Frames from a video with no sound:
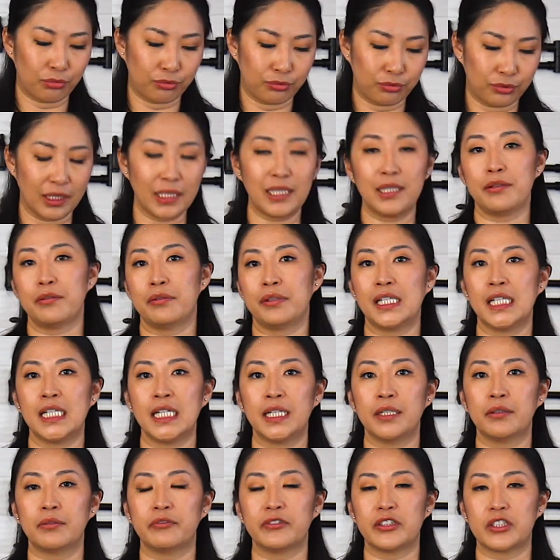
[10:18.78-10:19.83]
really
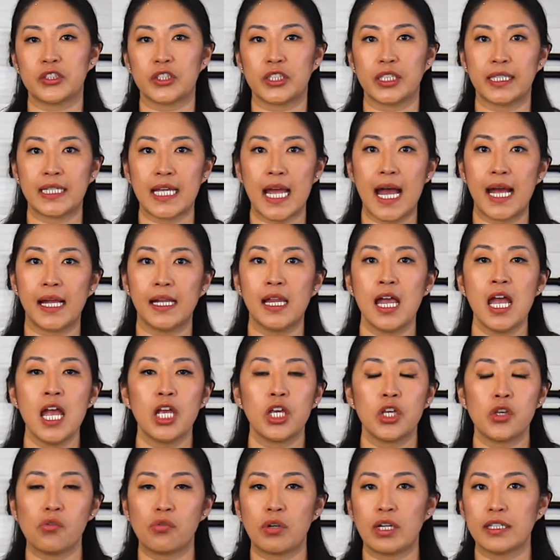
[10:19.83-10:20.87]
versatile.
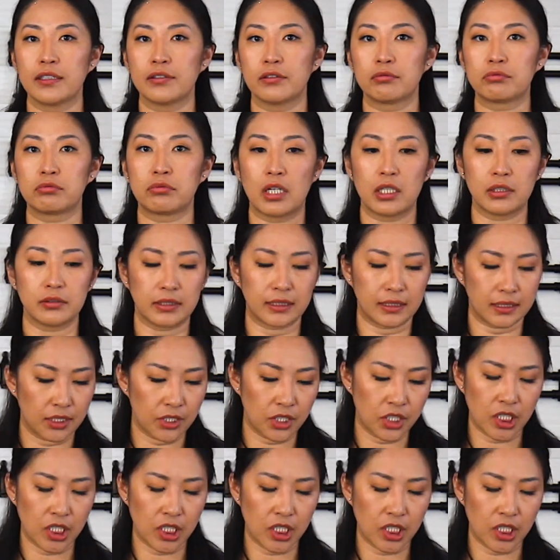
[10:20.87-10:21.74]
You can roast